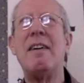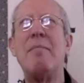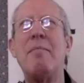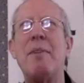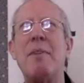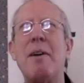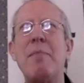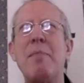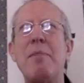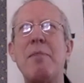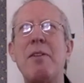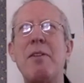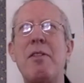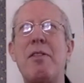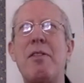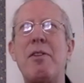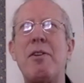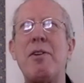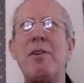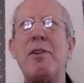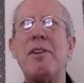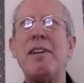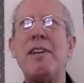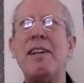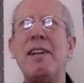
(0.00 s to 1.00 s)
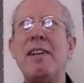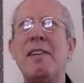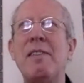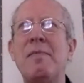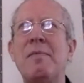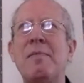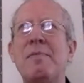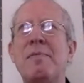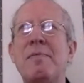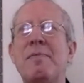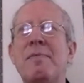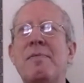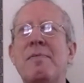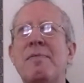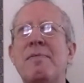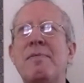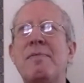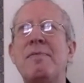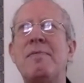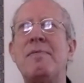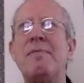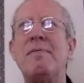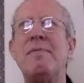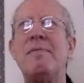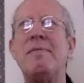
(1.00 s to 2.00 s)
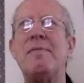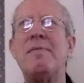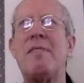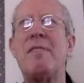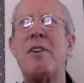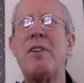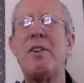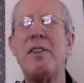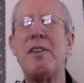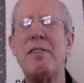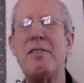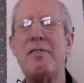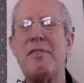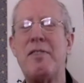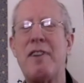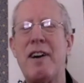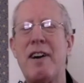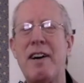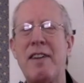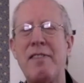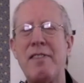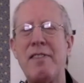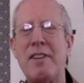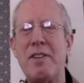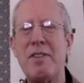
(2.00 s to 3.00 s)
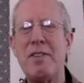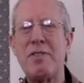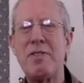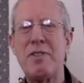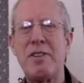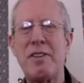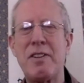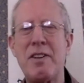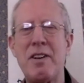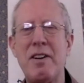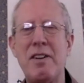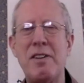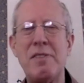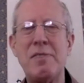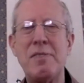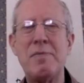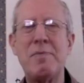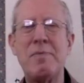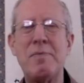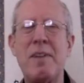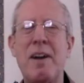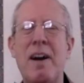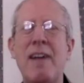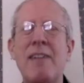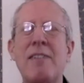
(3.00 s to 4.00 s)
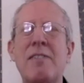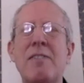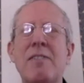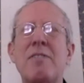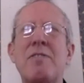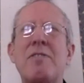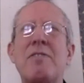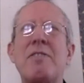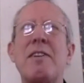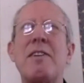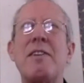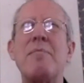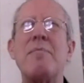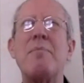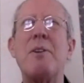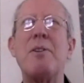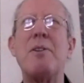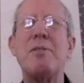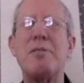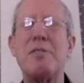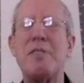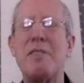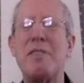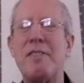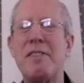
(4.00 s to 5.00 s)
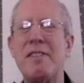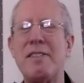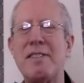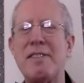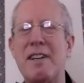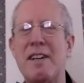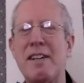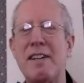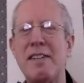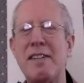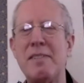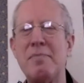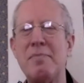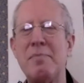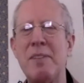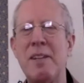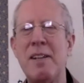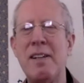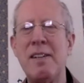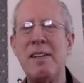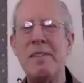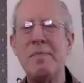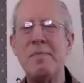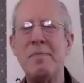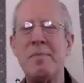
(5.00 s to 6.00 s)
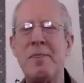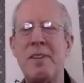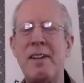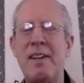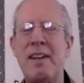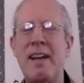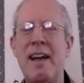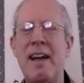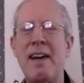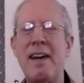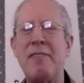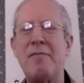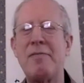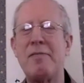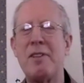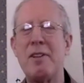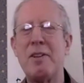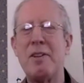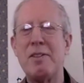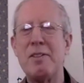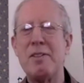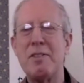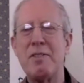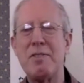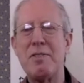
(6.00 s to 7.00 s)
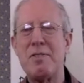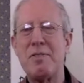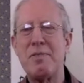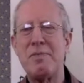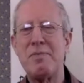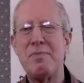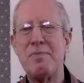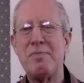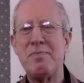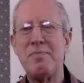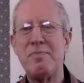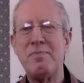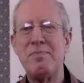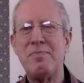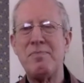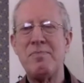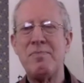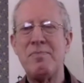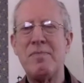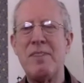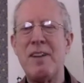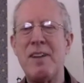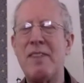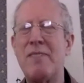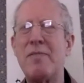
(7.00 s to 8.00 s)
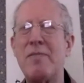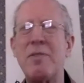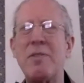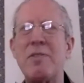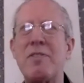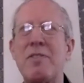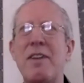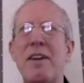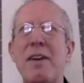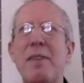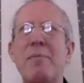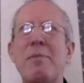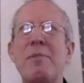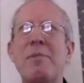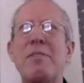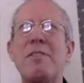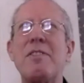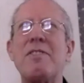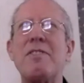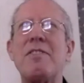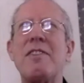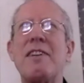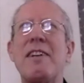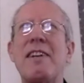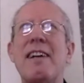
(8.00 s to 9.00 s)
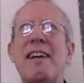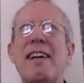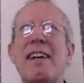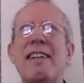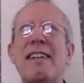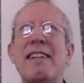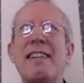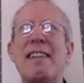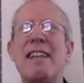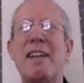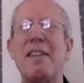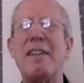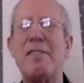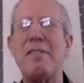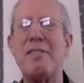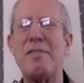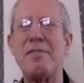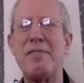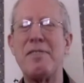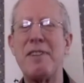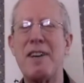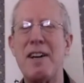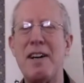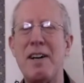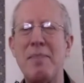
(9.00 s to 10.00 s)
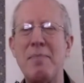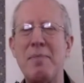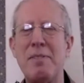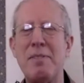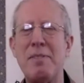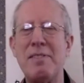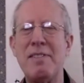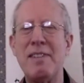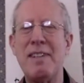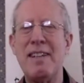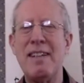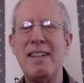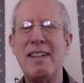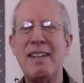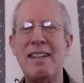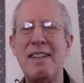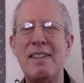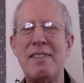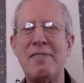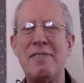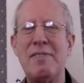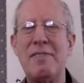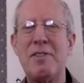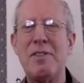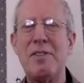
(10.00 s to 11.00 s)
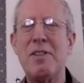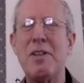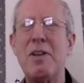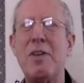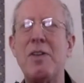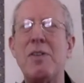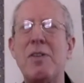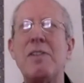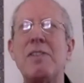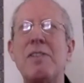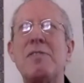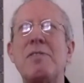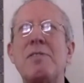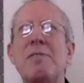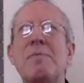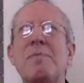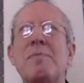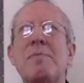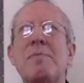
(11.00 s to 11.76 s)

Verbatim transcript: Maybe 30, 35 years ago, I could sit most of the time in half lotus never was able to sit any length of time in full lotus.